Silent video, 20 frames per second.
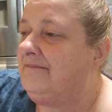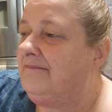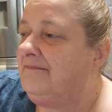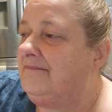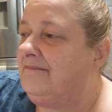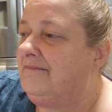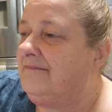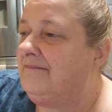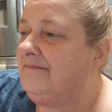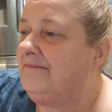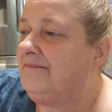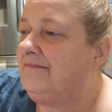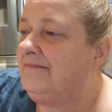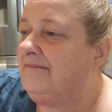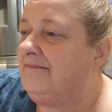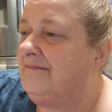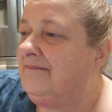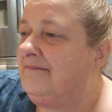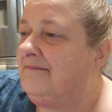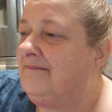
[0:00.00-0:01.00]

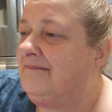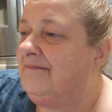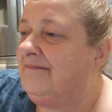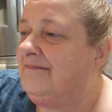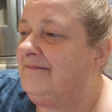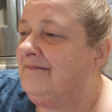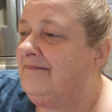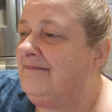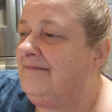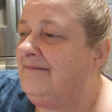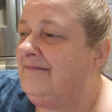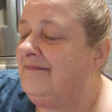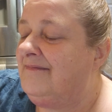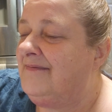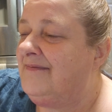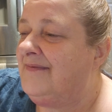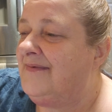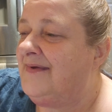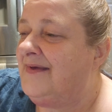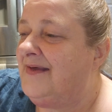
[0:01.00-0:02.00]

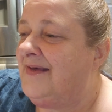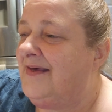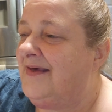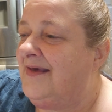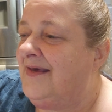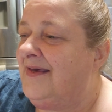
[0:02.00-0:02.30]
Nothing is said.